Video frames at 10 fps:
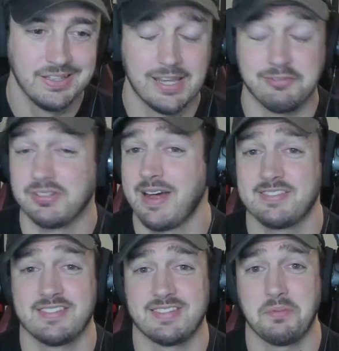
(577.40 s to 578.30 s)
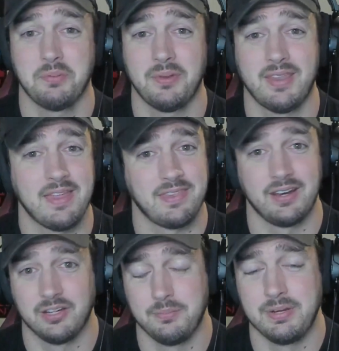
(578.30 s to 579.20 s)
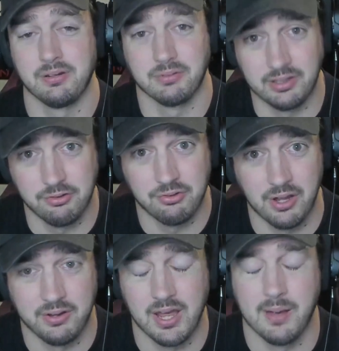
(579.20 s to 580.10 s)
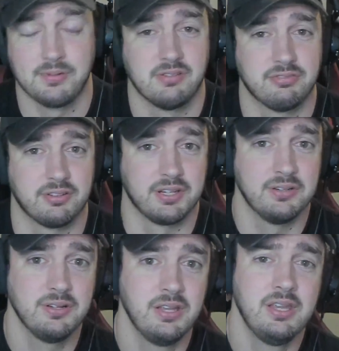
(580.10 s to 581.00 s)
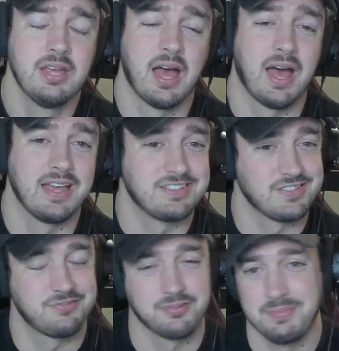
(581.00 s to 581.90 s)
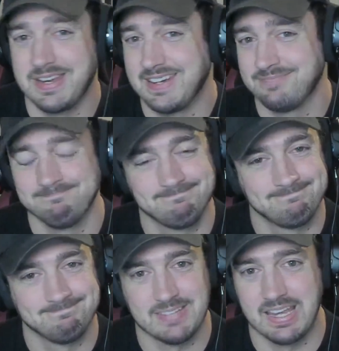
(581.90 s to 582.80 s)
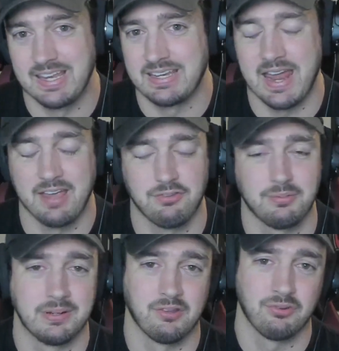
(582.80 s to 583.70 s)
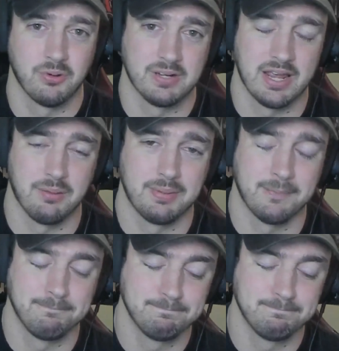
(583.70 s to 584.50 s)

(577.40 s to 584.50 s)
If you're not susceptible to that, then it could be a really solid option for you. Just for me, it has to bring the score down a bit.